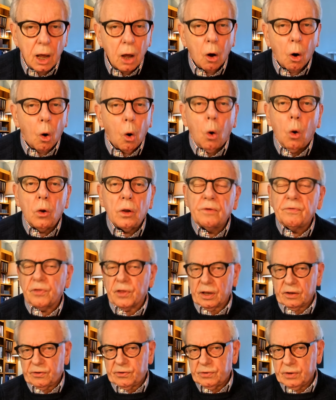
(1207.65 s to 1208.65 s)
all of
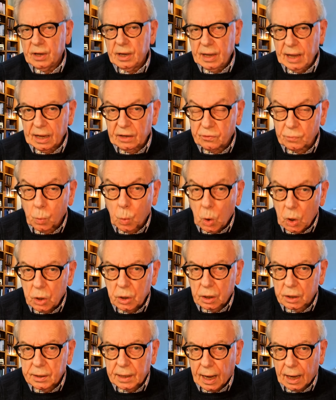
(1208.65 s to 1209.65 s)
this is
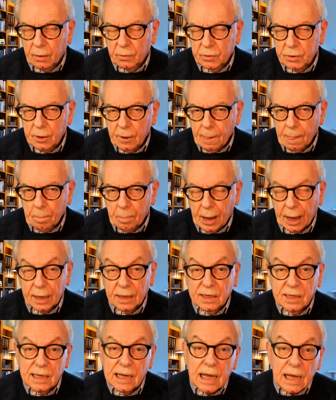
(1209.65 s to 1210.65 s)
worked out by a
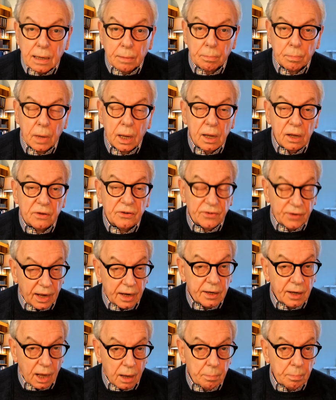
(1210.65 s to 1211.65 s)
team set
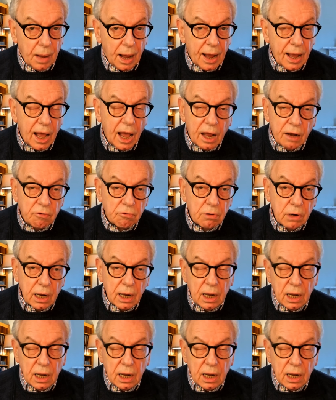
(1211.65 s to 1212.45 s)
up by Henry,